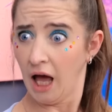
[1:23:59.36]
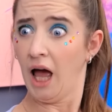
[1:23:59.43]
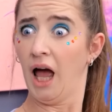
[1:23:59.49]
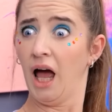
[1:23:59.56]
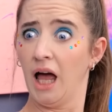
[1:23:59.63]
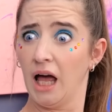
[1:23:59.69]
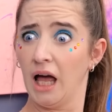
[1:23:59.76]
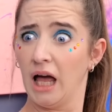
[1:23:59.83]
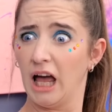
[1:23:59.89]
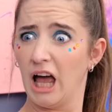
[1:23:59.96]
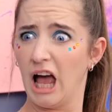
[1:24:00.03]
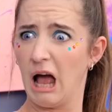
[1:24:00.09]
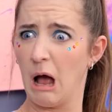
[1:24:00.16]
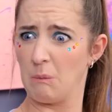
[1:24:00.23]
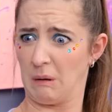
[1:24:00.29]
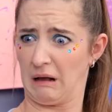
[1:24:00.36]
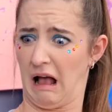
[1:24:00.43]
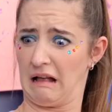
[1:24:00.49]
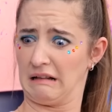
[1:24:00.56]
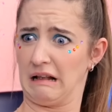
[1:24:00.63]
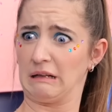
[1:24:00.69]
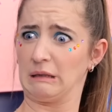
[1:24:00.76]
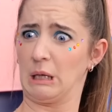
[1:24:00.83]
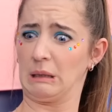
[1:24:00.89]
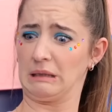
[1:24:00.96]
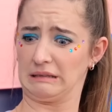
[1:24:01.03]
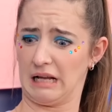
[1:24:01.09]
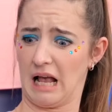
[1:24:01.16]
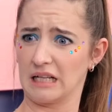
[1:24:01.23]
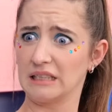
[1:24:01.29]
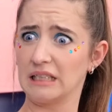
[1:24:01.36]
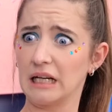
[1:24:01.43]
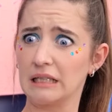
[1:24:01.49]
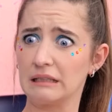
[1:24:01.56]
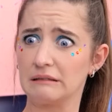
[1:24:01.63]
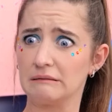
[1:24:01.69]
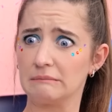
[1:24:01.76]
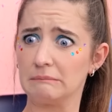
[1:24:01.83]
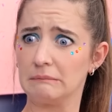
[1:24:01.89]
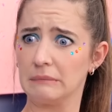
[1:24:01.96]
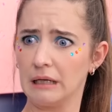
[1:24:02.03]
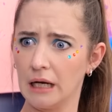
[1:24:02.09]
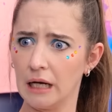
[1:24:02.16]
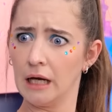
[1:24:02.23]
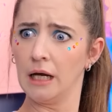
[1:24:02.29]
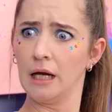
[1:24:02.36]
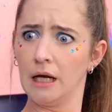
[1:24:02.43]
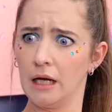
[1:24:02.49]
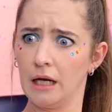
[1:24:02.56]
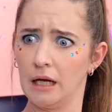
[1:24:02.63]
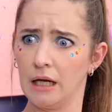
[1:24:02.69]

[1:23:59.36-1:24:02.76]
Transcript: Ugh! Those are horrendous! I'll just cut them all